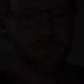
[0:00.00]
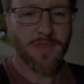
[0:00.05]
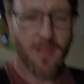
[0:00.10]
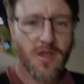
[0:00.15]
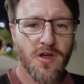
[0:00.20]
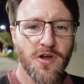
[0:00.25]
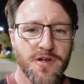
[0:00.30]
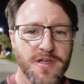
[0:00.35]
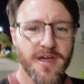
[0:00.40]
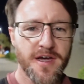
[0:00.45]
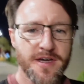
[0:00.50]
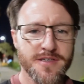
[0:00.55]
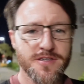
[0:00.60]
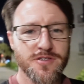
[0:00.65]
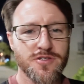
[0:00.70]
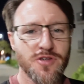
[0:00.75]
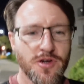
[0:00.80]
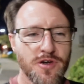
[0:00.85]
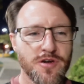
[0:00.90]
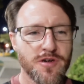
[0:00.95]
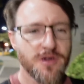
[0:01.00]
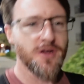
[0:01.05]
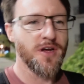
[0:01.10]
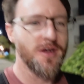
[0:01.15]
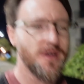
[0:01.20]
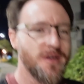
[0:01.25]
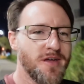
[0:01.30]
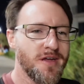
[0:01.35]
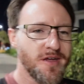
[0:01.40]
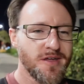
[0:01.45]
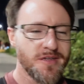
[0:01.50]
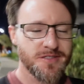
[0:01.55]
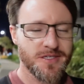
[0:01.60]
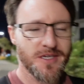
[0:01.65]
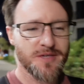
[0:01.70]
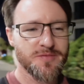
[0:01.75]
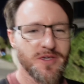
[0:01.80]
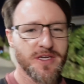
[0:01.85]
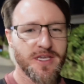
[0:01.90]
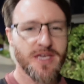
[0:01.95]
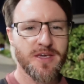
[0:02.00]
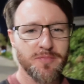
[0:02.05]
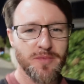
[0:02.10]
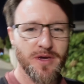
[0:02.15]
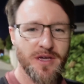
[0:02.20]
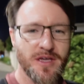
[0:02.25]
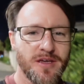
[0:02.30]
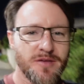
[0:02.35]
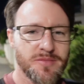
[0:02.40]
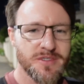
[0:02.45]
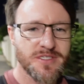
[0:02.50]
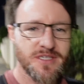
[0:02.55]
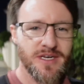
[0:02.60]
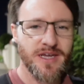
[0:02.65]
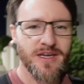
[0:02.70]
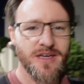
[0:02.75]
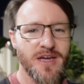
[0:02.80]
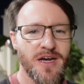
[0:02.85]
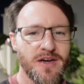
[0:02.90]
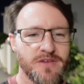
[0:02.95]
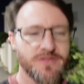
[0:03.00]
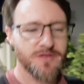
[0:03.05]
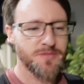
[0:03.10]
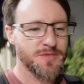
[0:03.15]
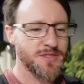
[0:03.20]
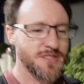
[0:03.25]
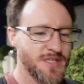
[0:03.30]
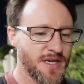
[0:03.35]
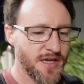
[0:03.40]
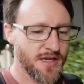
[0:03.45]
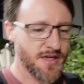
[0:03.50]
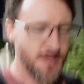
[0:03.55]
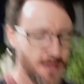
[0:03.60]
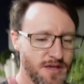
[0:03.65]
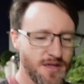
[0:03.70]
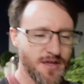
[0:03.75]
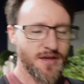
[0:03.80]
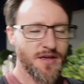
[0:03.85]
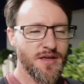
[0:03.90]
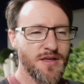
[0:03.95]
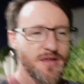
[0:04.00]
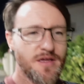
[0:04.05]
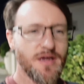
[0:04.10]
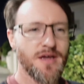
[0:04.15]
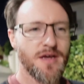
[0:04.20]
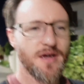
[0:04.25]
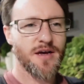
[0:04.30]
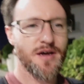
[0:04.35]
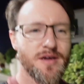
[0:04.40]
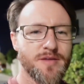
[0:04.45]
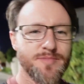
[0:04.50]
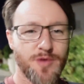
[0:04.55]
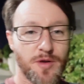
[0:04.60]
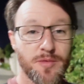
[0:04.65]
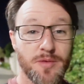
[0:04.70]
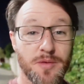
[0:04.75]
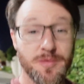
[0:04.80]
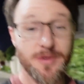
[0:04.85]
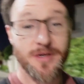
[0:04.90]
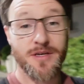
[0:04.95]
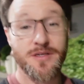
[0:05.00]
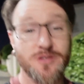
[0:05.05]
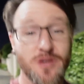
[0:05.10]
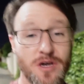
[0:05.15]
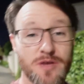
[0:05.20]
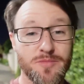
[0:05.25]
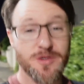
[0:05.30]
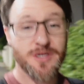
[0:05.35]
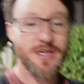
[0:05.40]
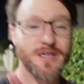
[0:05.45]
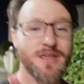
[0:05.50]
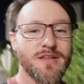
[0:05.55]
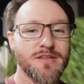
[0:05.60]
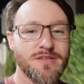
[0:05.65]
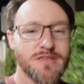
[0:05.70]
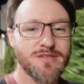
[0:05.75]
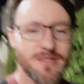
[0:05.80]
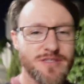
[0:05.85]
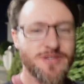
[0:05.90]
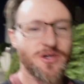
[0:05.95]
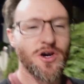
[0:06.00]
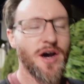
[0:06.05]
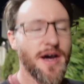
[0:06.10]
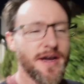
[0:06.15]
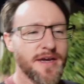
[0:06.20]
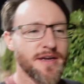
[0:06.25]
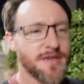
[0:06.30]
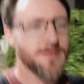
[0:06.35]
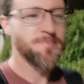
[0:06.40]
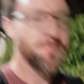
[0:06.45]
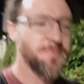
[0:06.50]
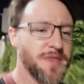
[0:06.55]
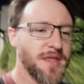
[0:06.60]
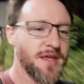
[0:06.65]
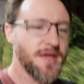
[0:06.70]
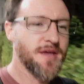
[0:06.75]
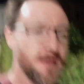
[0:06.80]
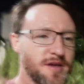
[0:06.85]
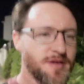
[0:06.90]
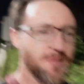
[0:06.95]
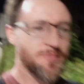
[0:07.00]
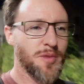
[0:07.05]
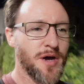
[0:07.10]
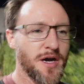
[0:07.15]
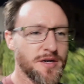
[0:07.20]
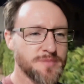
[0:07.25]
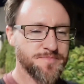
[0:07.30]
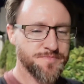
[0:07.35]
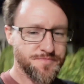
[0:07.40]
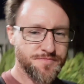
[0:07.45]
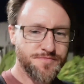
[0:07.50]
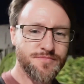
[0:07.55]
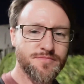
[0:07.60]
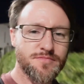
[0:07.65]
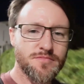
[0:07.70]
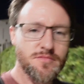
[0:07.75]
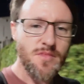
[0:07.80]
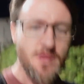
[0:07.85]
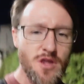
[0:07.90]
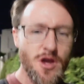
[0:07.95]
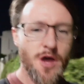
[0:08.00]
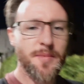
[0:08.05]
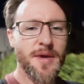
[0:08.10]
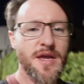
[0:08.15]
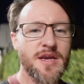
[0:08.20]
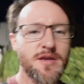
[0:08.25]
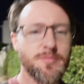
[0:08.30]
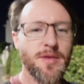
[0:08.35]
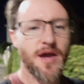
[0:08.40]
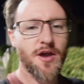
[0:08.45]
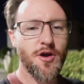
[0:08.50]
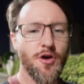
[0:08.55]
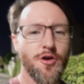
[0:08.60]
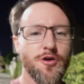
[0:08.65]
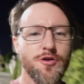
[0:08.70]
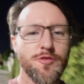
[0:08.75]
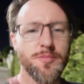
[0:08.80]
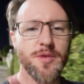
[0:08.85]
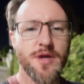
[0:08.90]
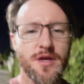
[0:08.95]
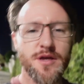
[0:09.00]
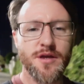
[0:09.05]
Okay, so it seems I keep making mistake after mistake, probably because I'm ridiculously tired, but I'm heading back home.